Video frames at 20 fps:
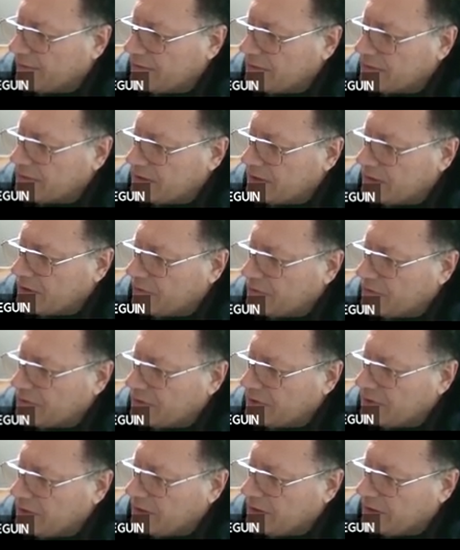Instead of
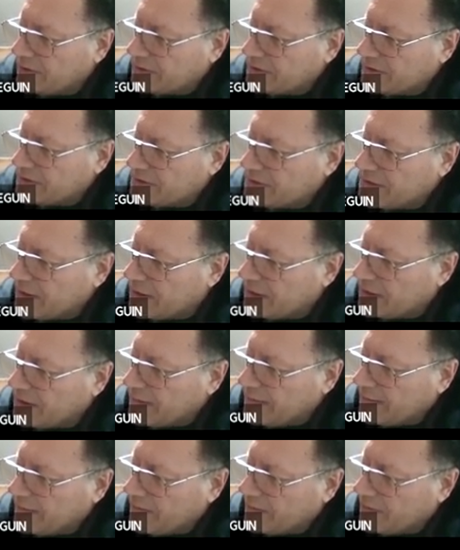reject,
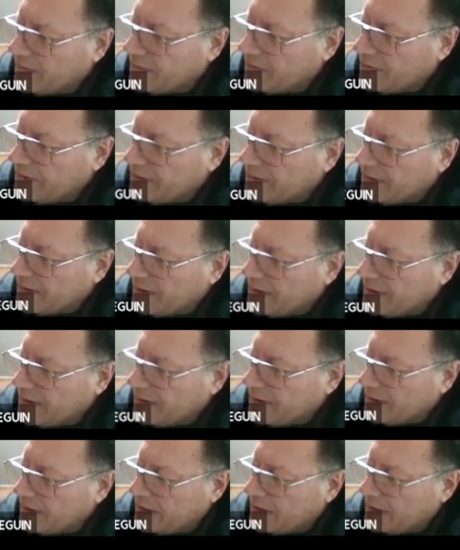we're going to
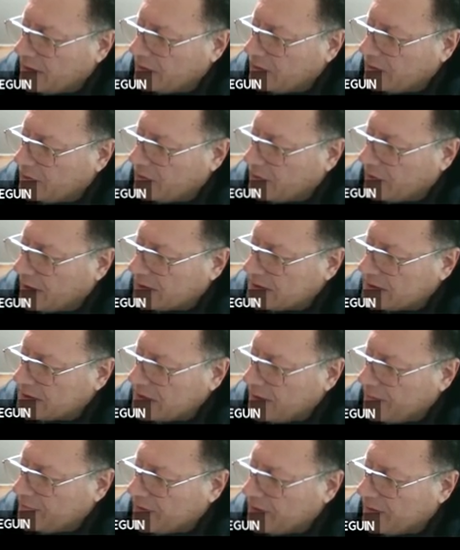write to
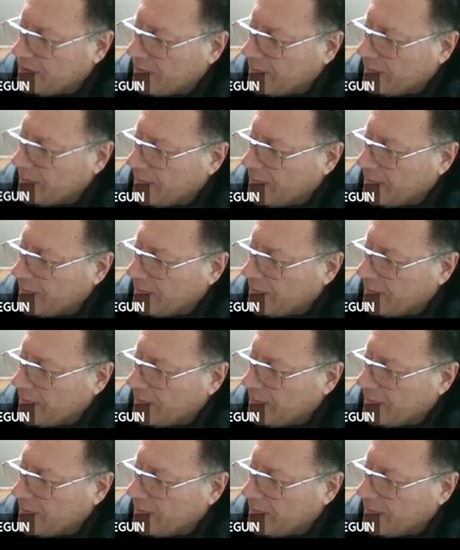accept.